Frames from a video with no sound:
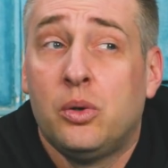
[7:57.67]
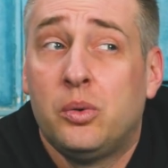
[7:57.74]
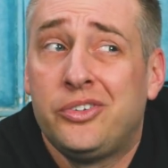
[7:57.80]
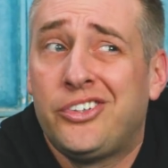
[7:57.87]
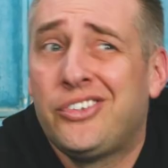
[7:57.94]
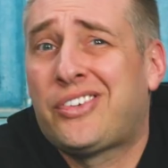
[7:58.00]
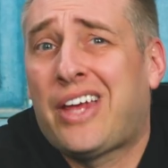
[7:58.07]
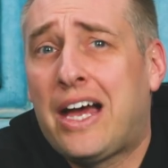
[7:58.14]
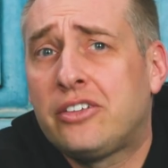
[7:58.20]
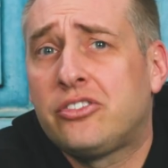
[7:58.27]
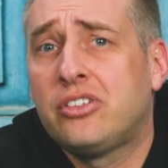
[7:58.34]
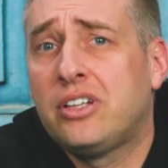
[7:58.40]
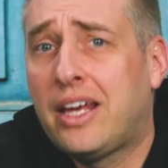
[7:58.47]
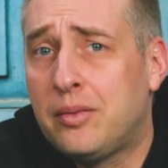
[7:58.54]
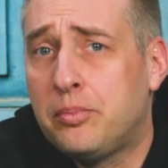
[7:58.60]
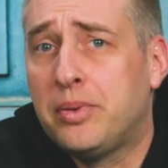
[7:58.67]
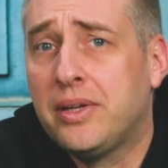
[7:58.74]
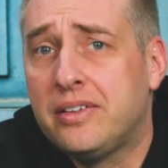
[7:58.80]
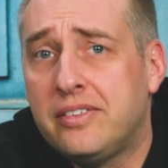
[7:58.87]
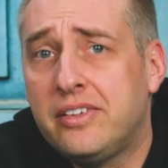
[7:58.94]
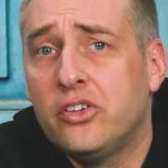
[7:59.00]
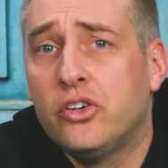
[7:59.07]
which is actually a
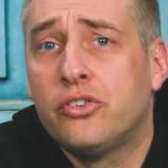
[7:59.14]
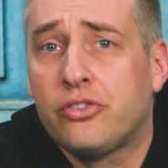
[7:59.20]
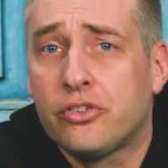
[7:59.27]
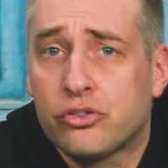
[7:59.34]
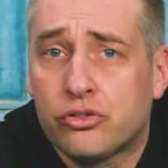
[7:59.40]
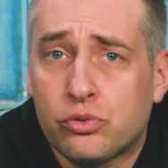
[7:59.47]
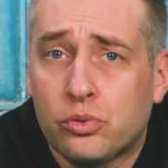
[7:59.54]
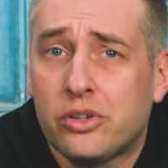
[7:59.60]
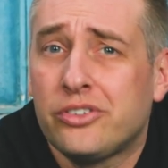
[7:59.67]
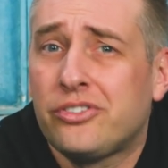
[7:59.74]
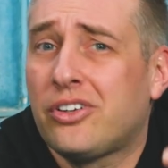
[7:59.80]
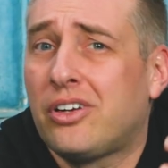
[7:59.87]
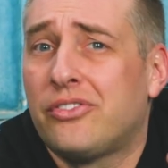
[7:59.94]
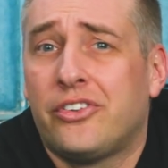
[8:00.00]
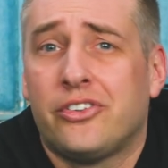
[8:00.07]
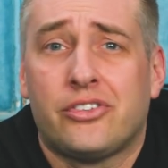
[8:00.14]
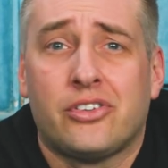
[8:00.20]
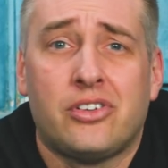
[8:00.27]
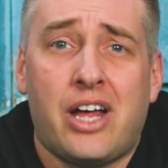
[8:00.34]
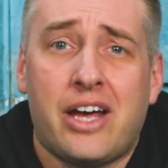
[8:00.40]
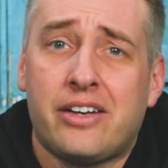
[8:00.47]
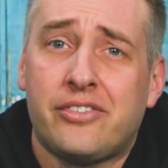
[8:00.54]
big deal for storage there's a
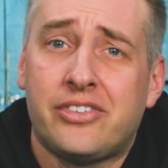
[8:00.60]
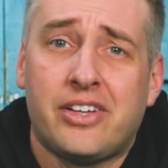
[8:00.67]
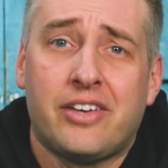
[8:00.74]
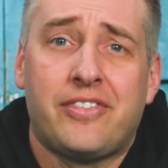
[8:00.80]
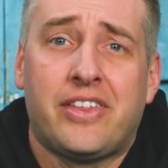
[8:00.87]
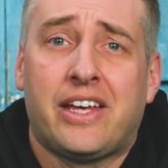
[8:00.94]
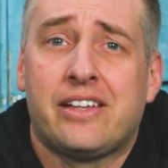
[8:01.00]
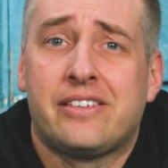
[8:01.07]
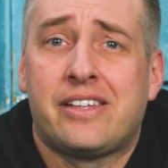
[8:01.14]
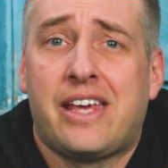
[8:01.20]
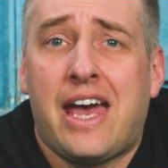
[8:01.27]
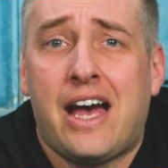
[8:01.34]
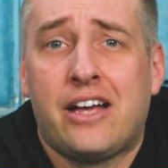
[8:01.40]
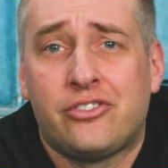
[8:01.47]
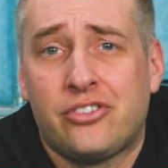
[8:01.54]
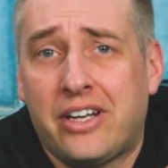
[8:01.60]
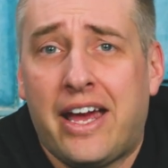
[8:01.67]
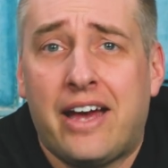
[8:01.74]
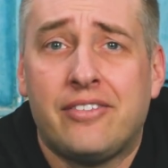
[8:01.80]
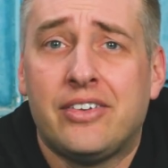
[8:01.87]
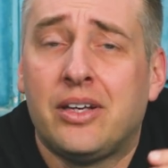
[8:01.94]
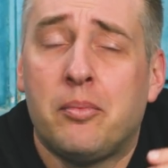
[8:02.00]
lot of stuff that gets cached and
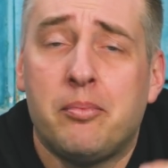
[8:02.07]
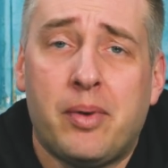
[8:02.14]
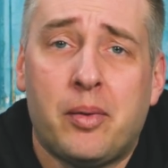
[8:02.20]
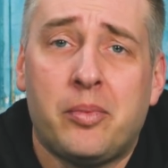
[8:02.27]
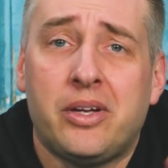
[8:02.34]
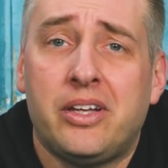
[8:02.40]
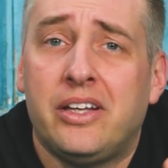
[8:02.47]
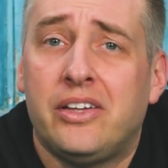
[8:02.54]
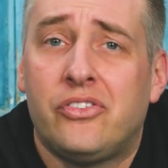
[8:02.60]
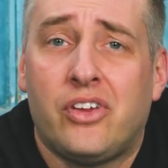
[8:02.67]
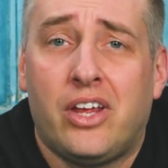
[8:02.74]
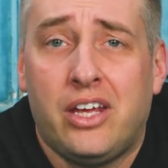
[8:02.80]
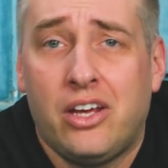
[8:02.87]
having memory is